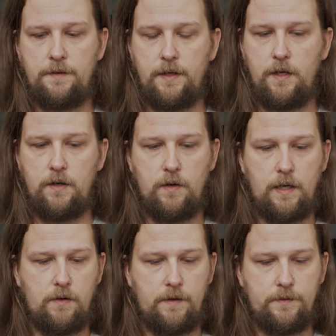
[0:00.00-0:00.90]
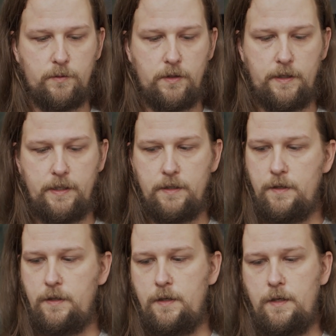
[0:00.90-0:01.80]
the go, I don't have to worry.
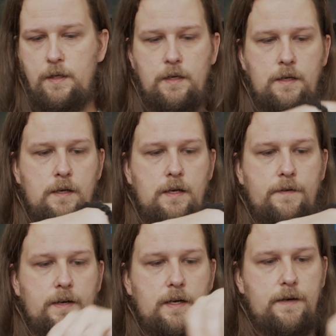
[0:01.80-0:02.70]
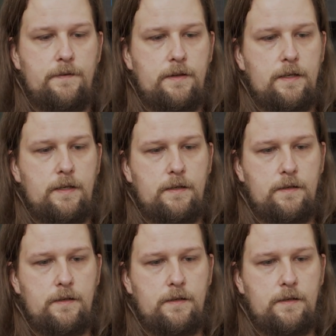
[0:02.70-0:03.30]
I've got everything